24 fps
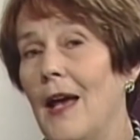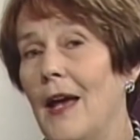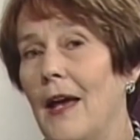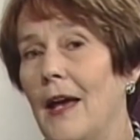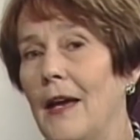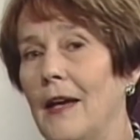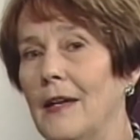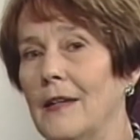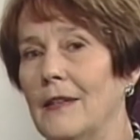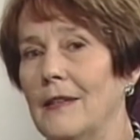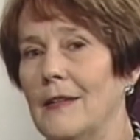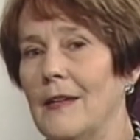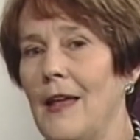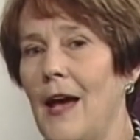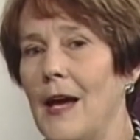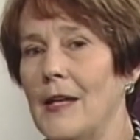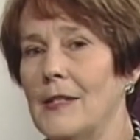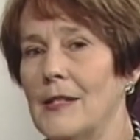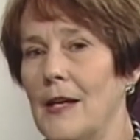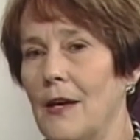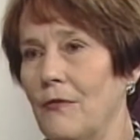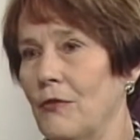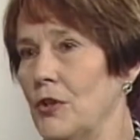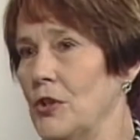And
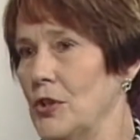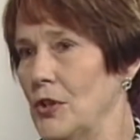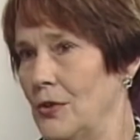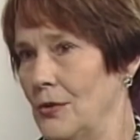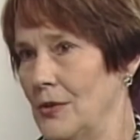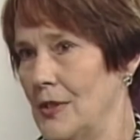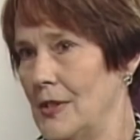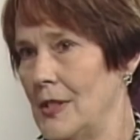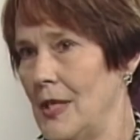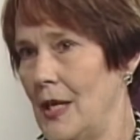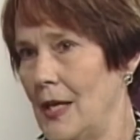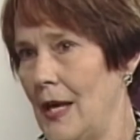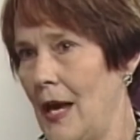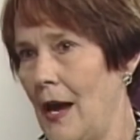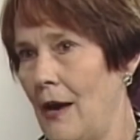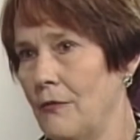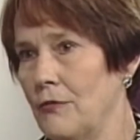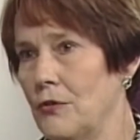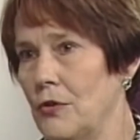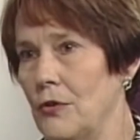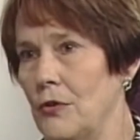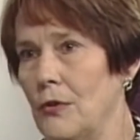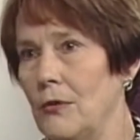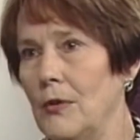that's every Tuesday
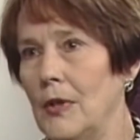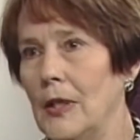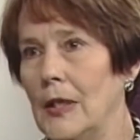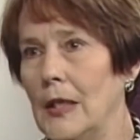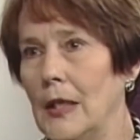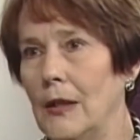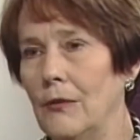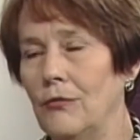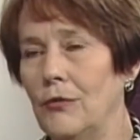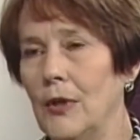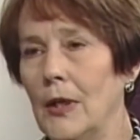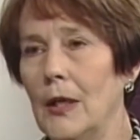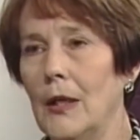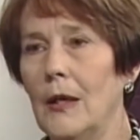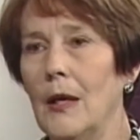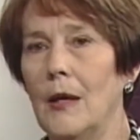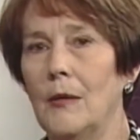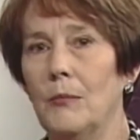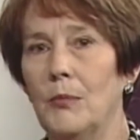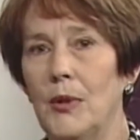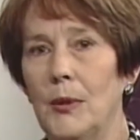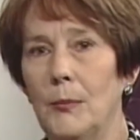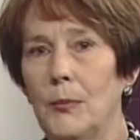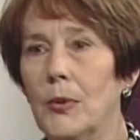afternoon and evening,
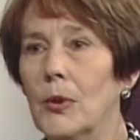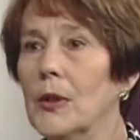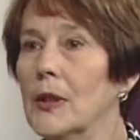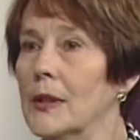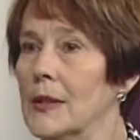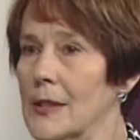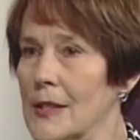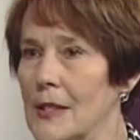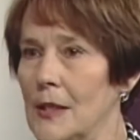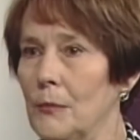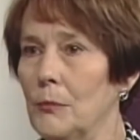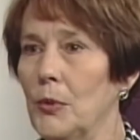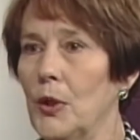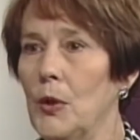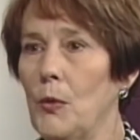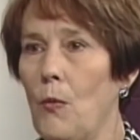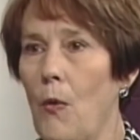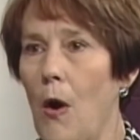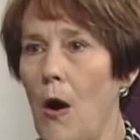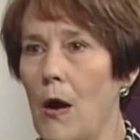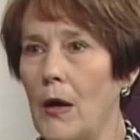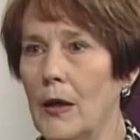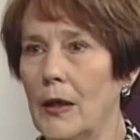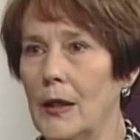and people can simply
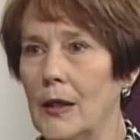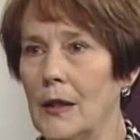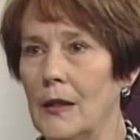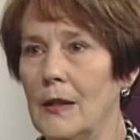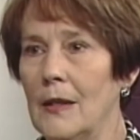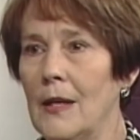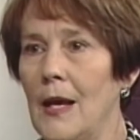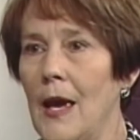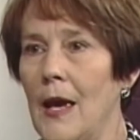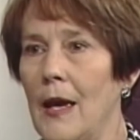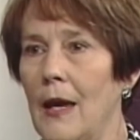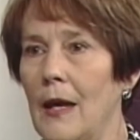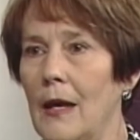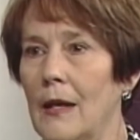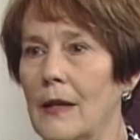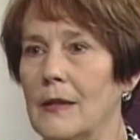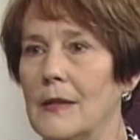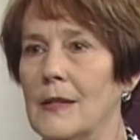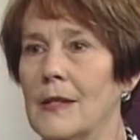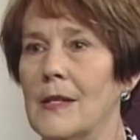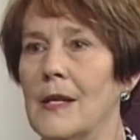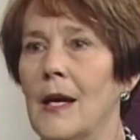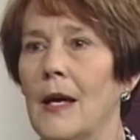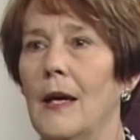walk in
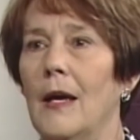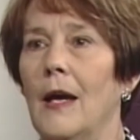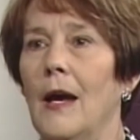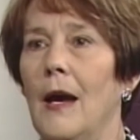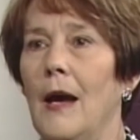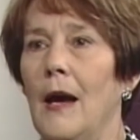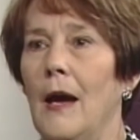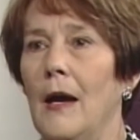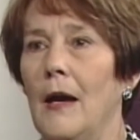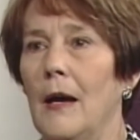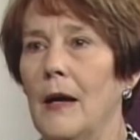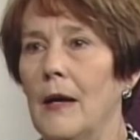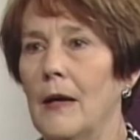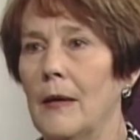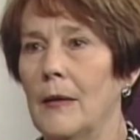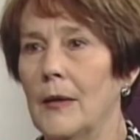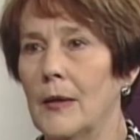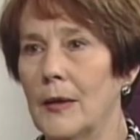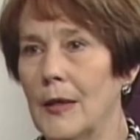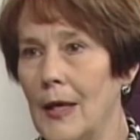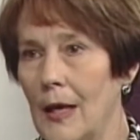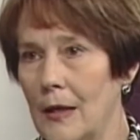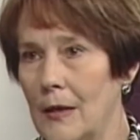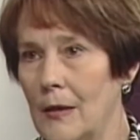and
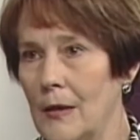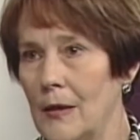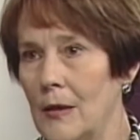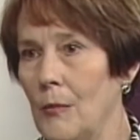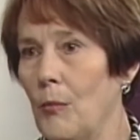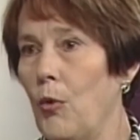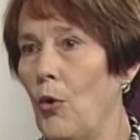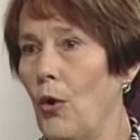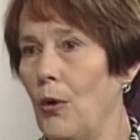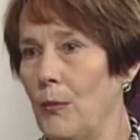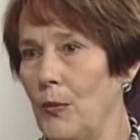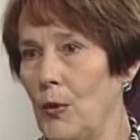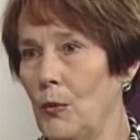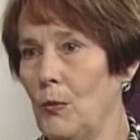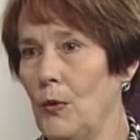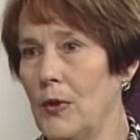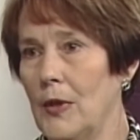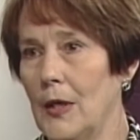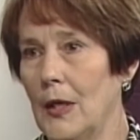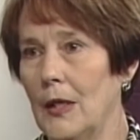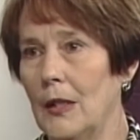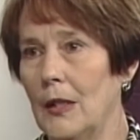get an appointment with a